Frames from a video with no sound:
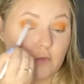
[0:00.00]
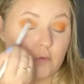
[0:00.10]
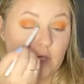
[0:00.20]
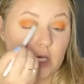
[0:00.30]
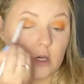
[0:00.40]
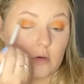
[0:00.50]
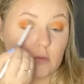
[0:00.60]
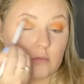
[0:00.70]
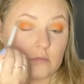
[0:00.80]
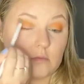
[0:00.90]
you know,
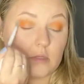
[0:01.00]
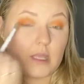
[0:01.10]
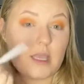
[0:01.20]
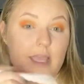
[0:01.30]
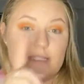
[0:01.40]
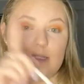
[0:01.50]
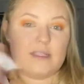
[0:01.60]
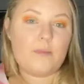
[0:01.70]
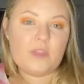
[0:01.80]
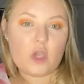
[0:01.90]
it's
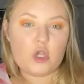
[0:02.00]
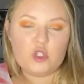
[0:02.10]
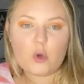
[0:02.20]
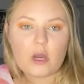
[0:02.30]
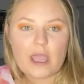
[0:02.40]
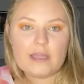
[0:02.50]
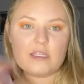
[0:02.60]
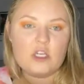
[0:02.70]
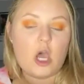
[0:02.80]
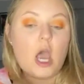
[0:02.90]
something on your end
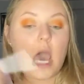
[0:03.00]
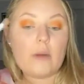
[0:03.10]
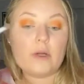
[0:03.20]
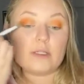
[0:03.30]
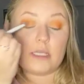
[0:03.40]
and not ours,